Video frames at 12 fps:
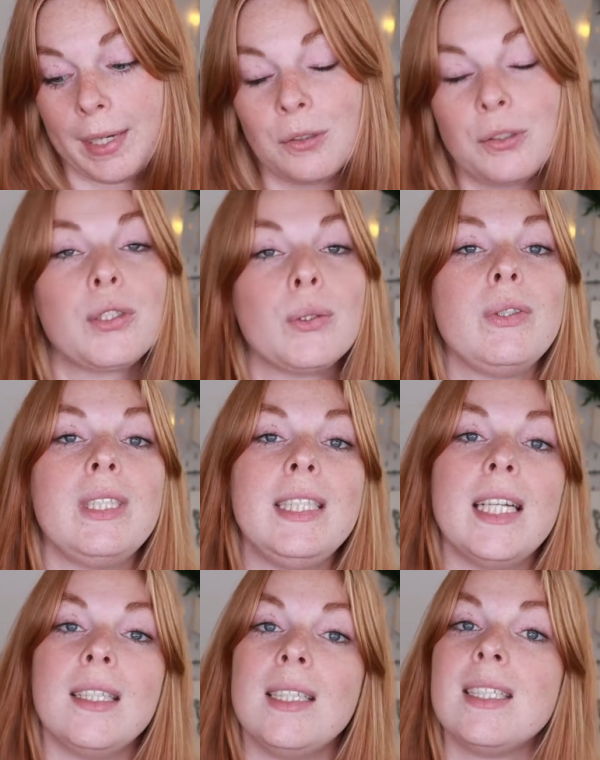I also
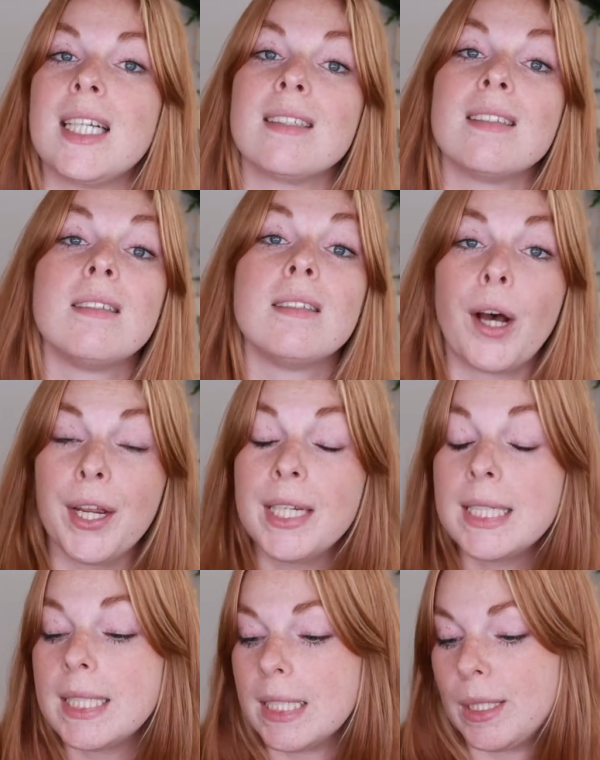see that this has
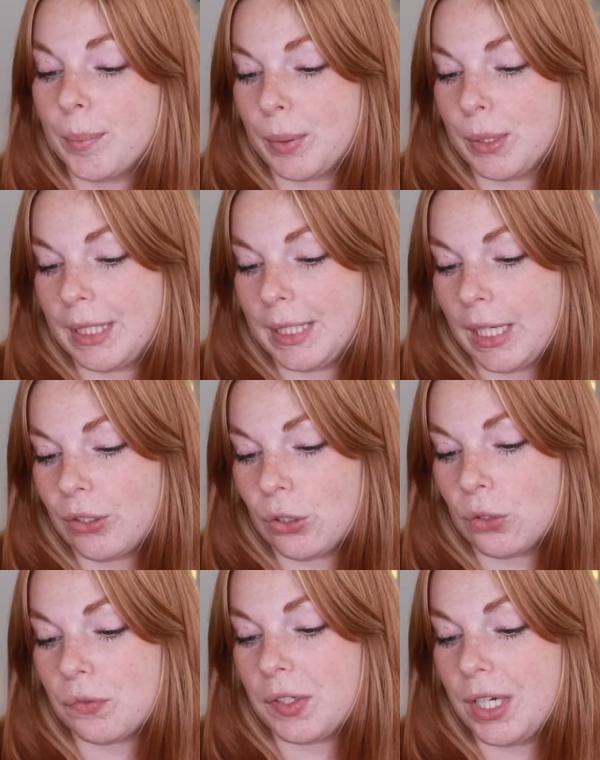
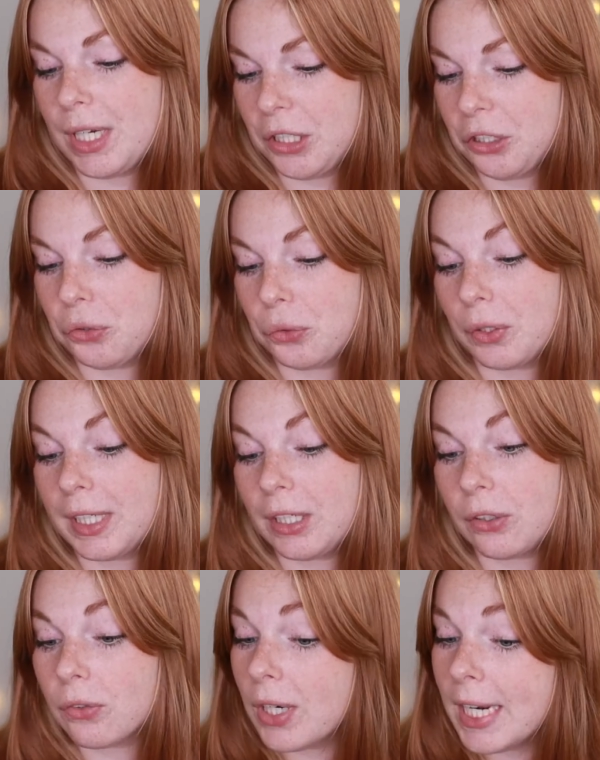90% of natural
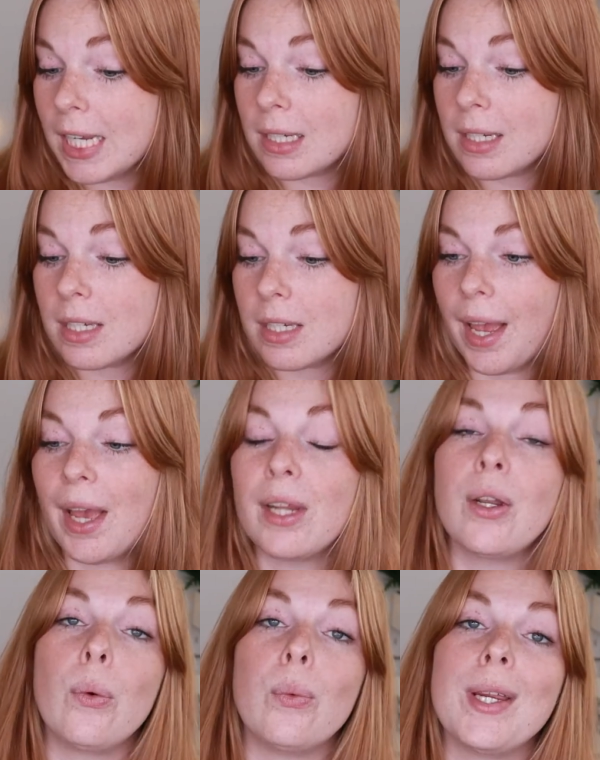ingredients,
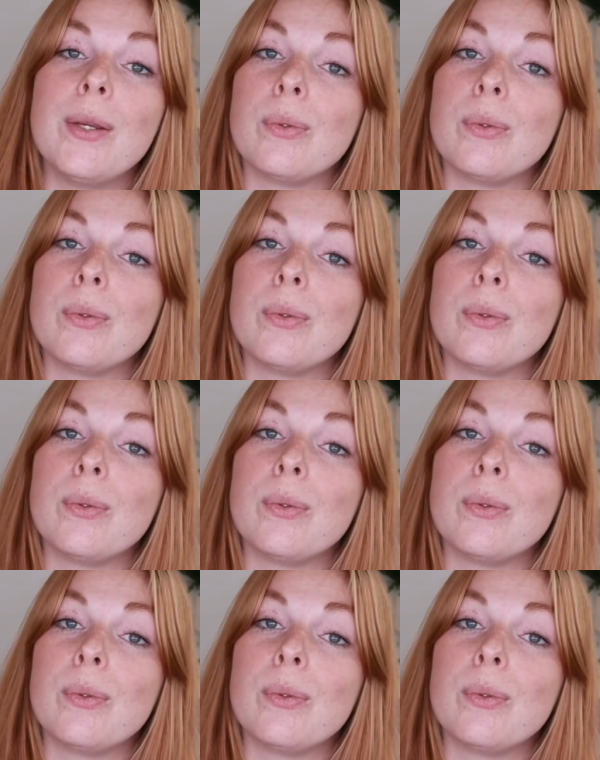and we